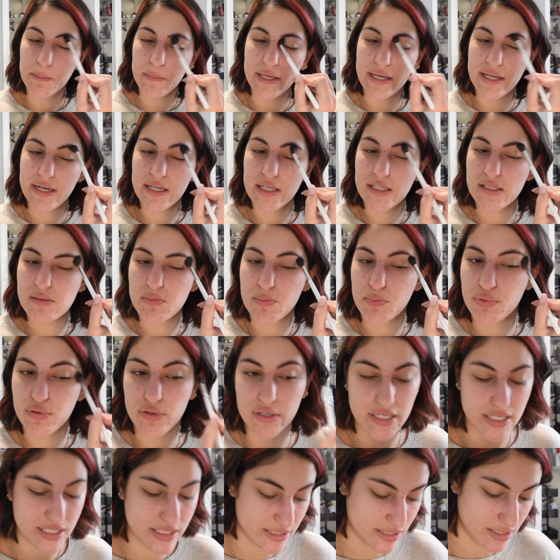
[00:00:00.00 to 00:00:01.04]
It is
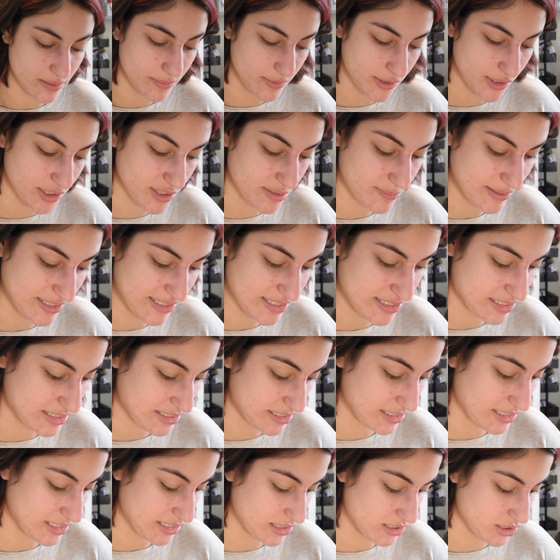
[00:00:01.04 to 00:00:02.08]
pretty similar to my
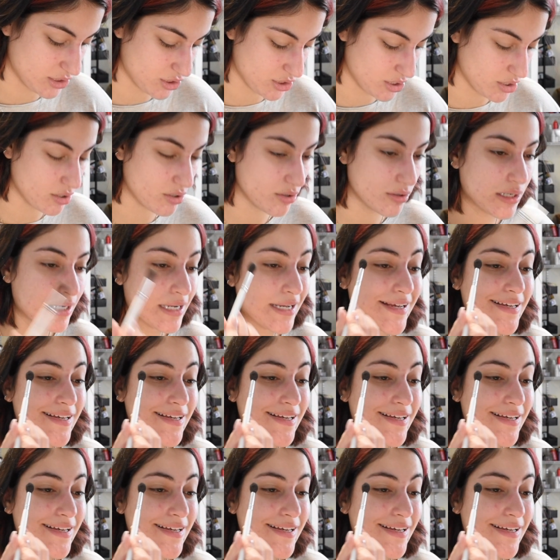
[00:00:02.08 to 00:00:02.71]
skin tone,